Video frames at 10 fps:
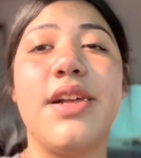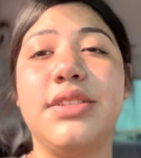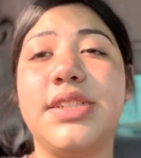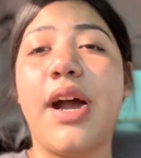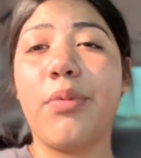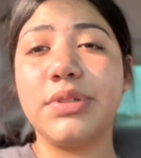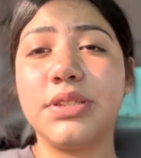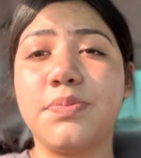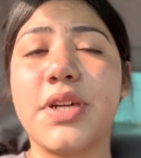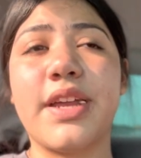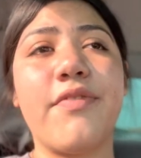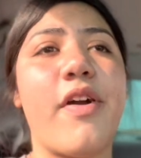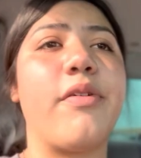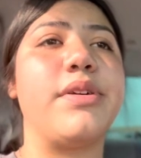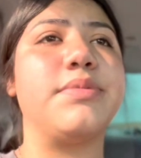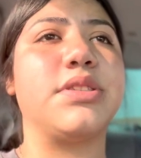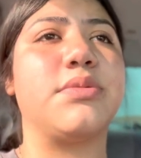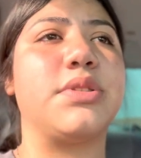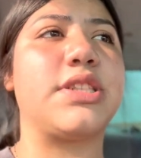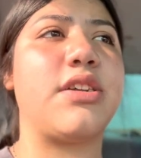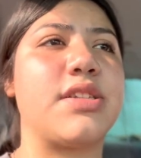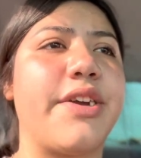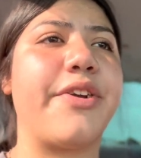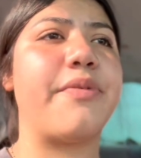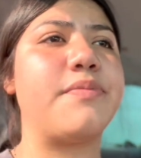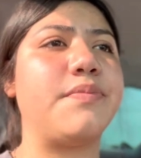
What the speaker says: Yeah, we're parking far away because we're kind of scared.